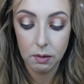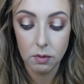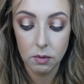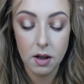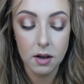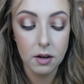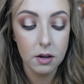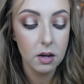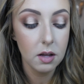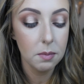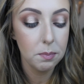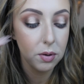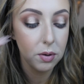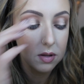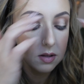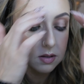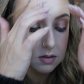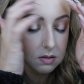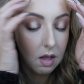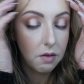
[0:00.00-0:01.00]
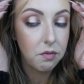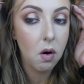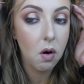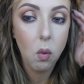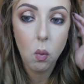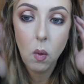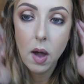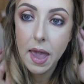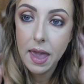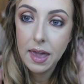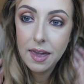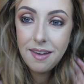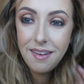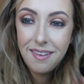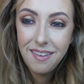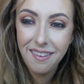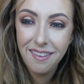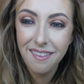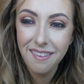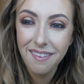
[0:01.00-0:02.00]
we're not good at putting stuff away.
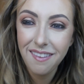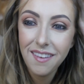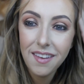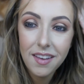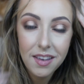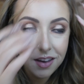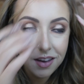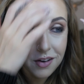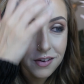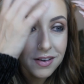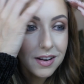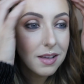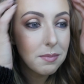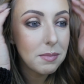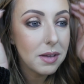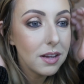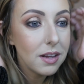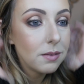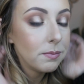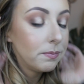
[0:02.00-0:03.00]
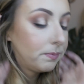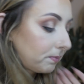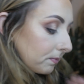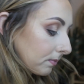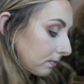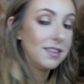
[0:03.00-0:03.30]
You know what I mean?